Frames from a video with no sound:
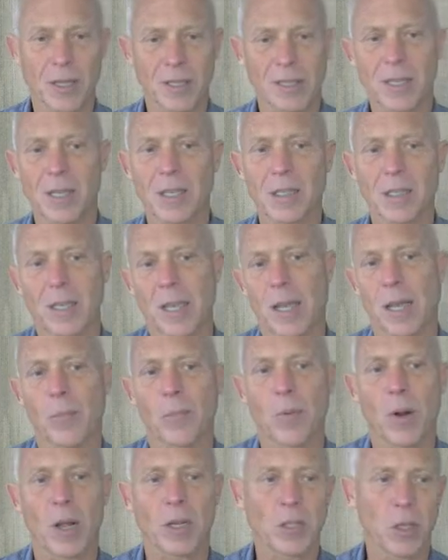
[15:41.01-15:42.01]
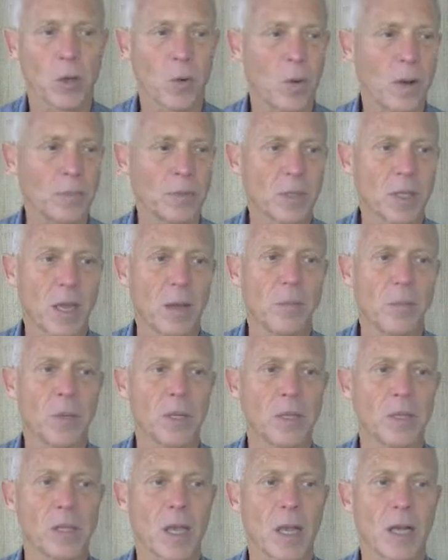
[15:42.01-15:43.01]
It says second project website, but
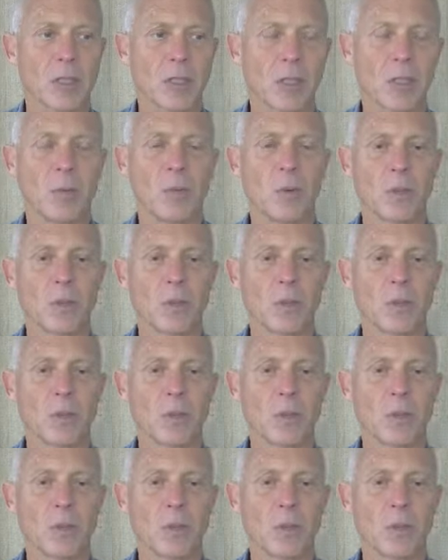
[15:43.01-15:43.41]
it's actually